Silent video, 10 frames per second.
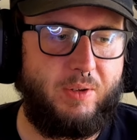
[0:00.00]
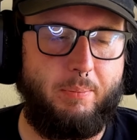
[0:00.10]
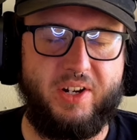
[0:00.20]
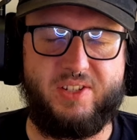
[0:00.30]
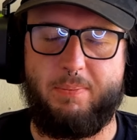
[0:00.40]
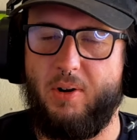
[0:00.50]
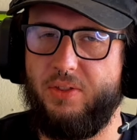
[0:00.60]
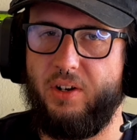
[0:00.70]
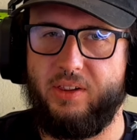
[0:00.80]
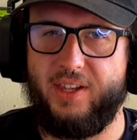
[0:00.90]
but it's a part
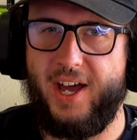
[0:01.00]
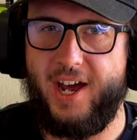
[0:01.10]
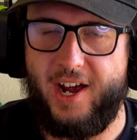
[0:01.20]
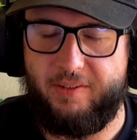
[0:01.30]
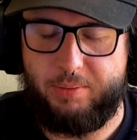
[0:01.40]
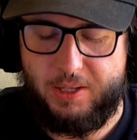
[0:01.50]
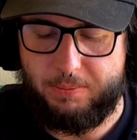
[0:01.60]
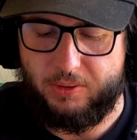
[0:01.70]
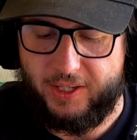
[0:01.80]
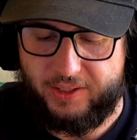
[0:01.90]
that a lot of
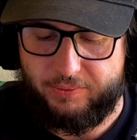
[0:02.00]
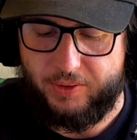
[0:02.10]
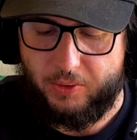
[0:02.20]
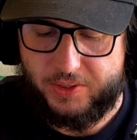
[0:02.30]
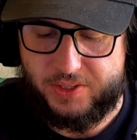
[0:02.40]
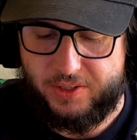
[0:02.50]
people like to focus